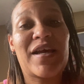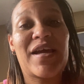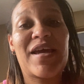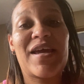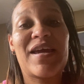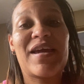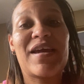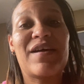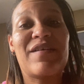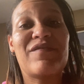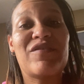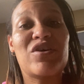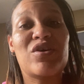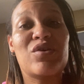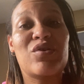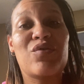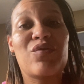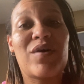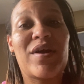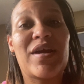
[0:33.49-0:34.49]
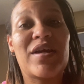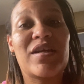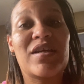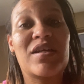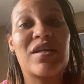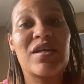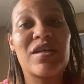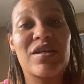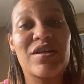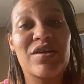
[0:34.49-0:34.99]
have a great
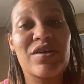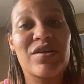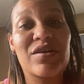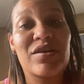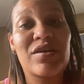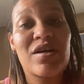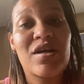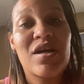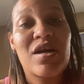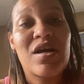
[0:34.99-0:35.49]
year.